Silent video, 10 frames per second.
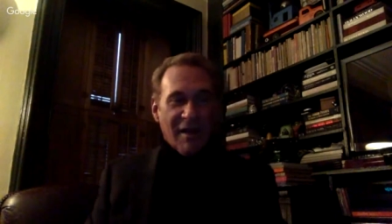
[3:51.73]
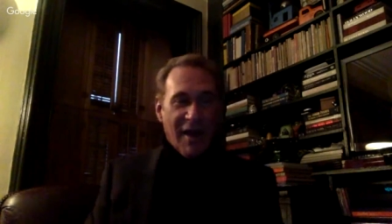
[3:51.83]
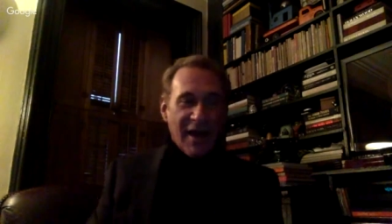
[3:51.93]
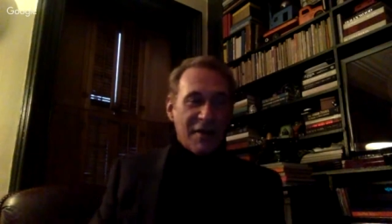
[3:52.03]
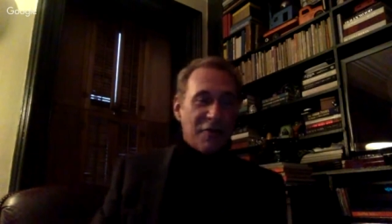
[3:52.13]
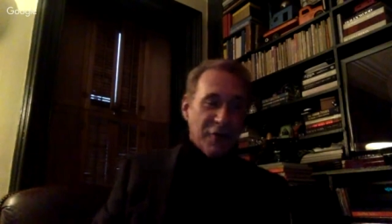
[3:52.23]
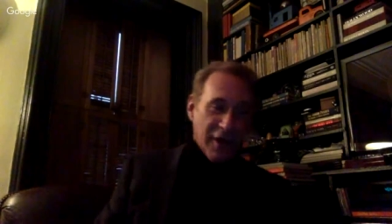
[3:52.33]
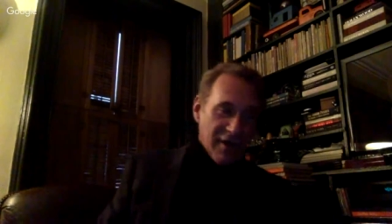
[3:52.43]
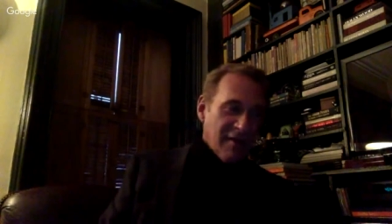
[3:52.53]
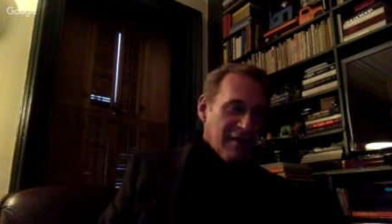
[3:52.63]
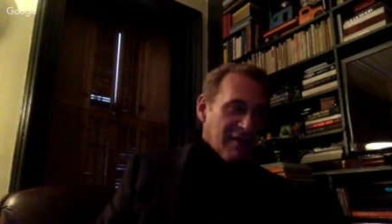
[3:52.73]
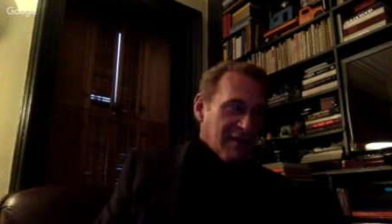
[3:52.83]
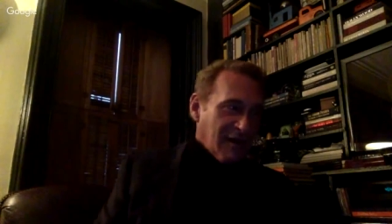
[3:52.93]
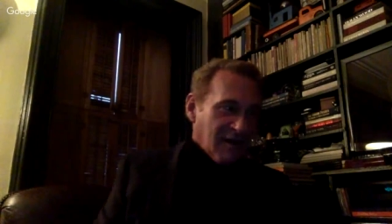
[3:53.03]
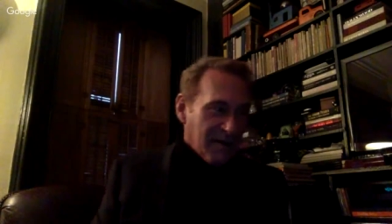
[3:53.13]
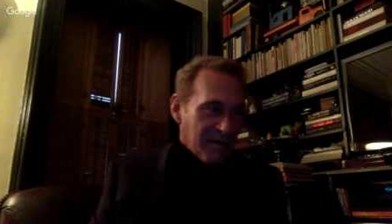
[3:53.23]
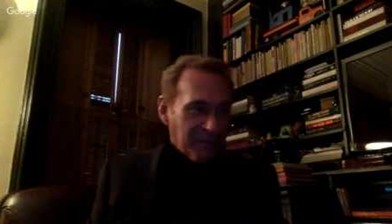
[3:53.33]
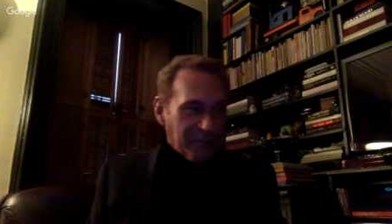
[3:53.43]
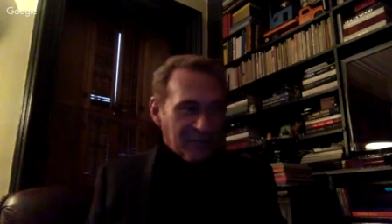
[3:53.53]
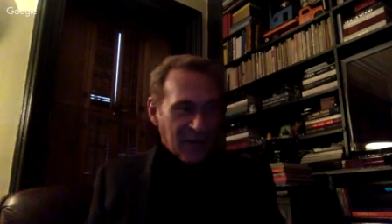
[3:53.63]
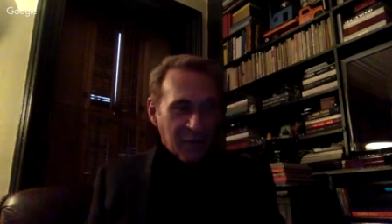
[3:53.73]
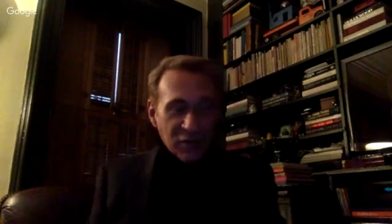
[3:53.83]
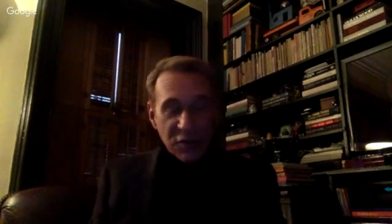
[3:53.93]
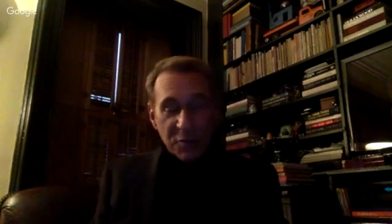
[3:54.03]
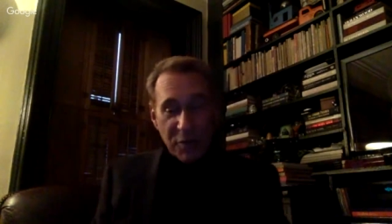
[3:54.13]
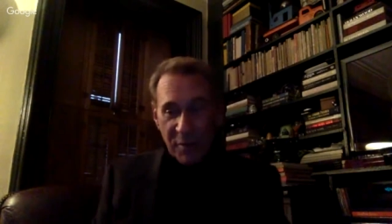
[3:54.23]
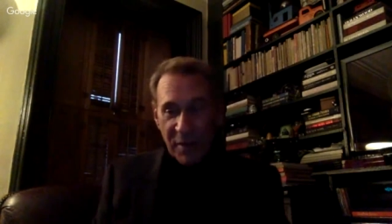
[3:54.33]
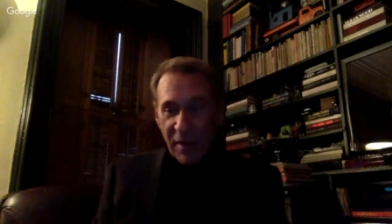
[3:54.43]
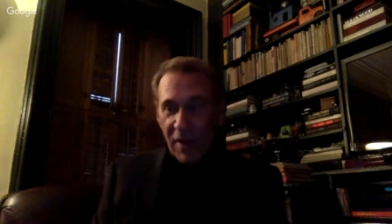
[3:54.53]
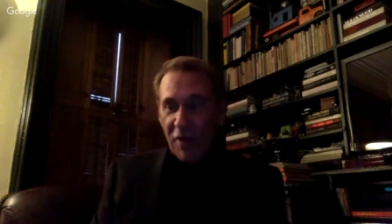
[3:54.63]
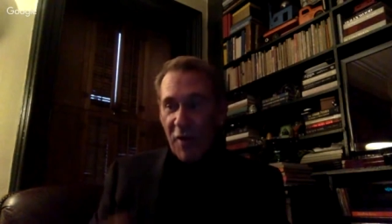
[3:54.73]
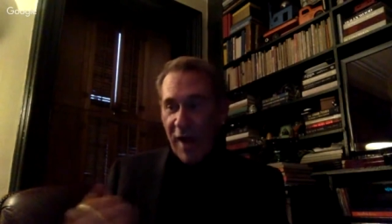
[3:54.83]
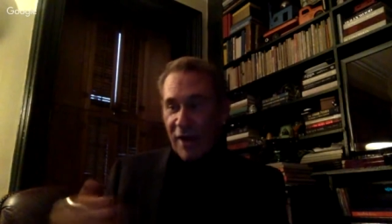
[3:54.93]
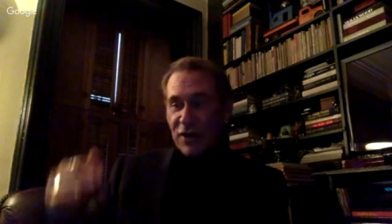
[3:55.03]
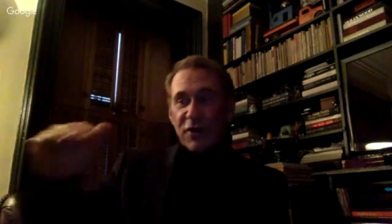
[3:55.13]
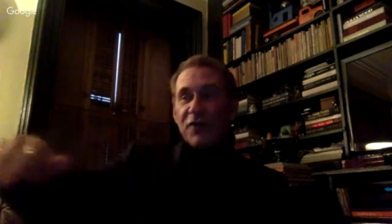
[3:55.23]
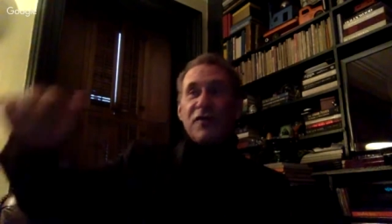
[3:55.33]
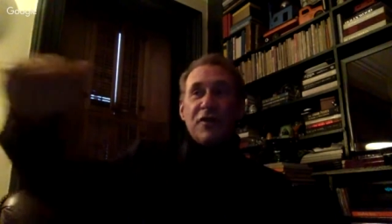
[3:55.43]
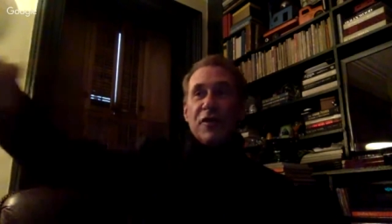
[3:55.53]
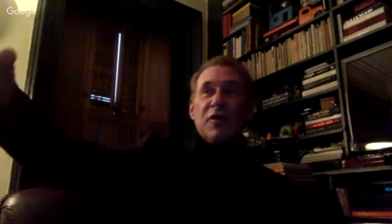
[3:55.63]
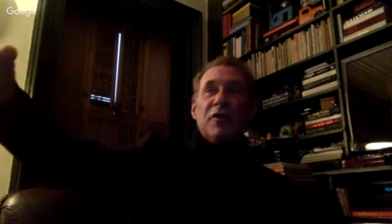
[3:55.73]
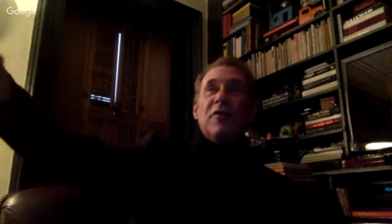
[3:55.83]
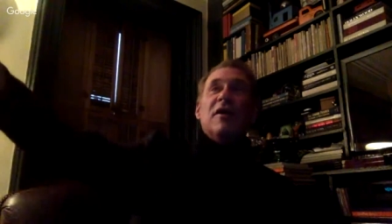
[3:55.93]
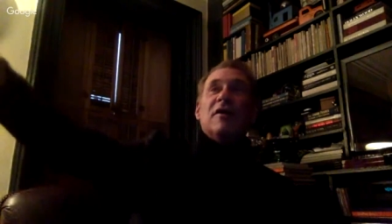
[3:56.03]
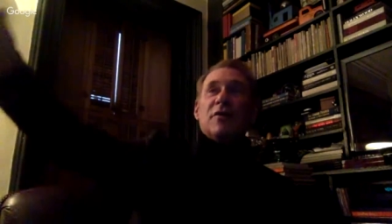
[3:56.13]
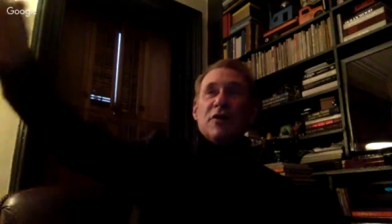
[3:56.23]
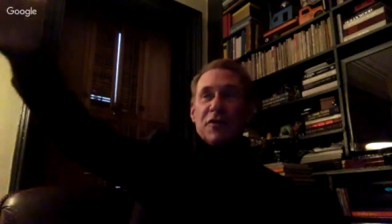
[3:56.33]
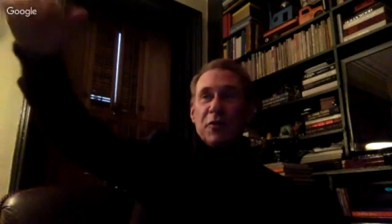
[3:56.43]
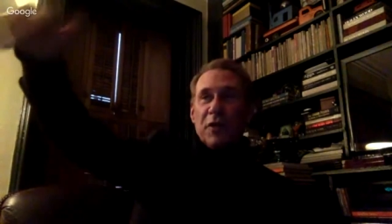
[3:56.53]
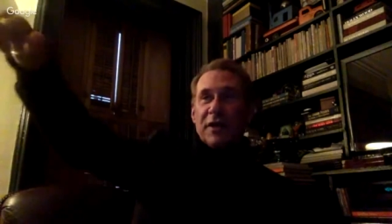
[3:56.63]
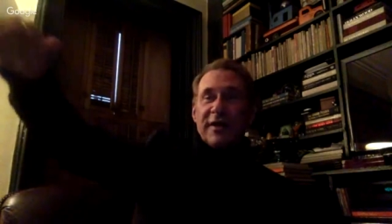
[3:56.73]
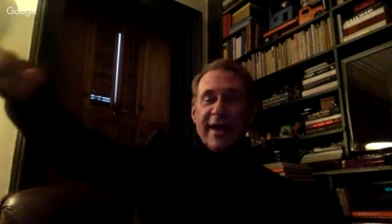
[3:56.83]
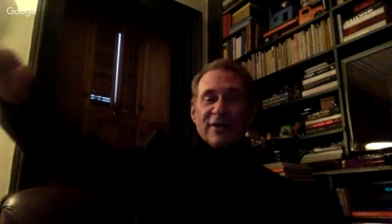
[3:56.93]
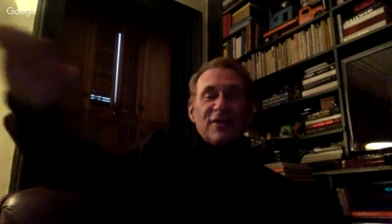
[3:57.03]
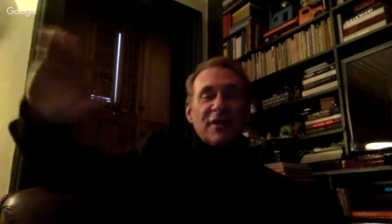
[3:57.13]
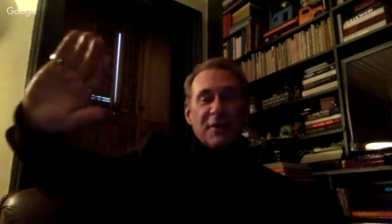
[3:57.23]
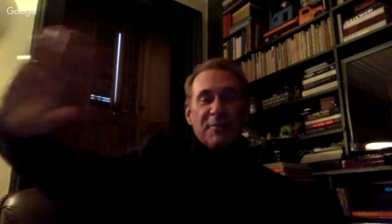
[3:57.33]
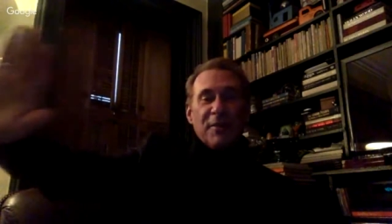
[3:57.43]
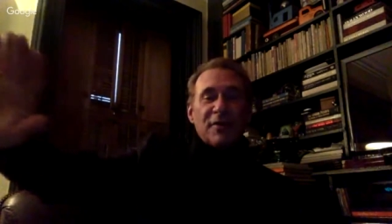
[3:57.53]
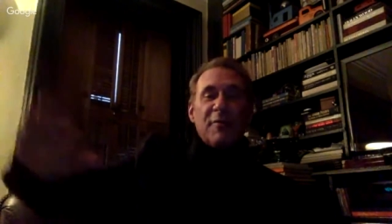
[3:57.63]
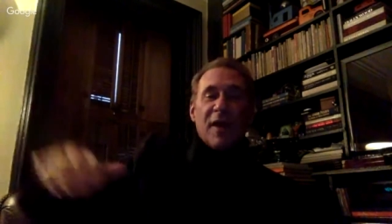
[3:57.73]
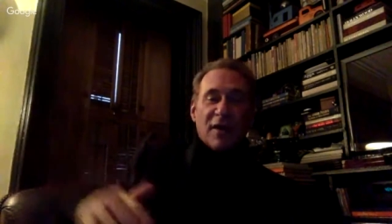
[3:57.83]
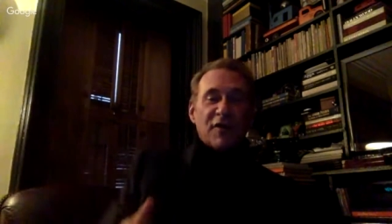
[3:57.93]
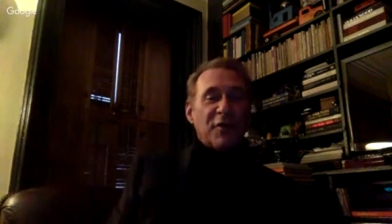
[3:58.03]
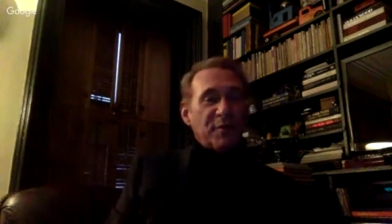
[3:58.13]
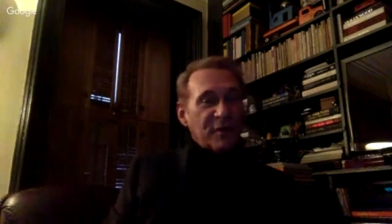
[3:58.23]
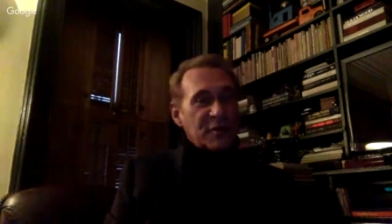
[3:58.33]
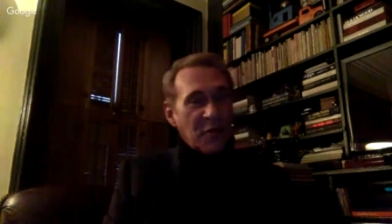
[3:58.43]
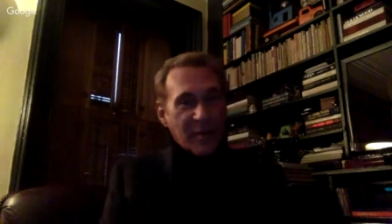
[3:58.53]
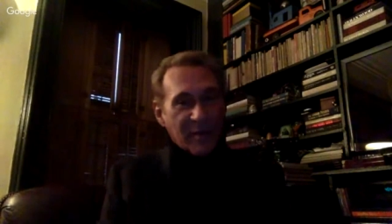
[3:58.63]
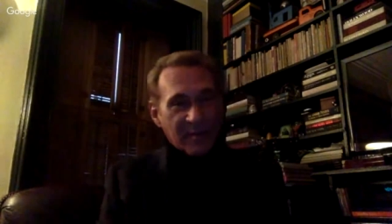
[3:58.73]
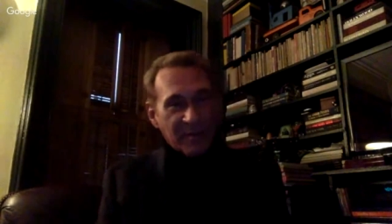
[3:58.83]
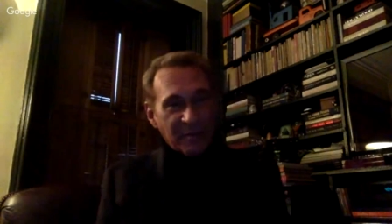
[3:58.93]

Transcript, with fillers: I had a friend uh, named Richard Pullman who actually used to do, used to work at the agency that booked the models for Bruce Weber.